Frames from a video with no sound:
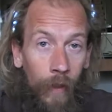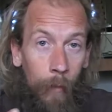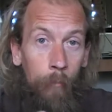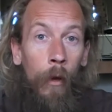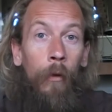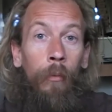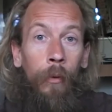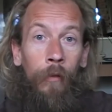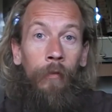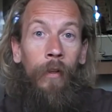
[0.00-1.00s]
They both
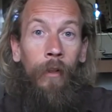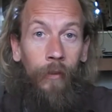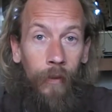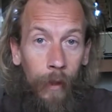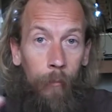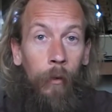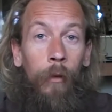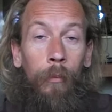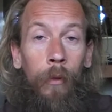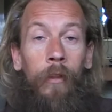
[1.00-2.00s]
would have felt it. They
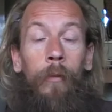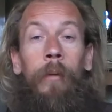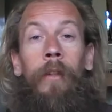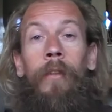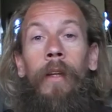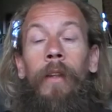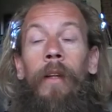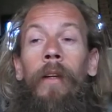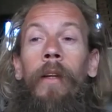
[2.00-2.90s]
both wanted to be together.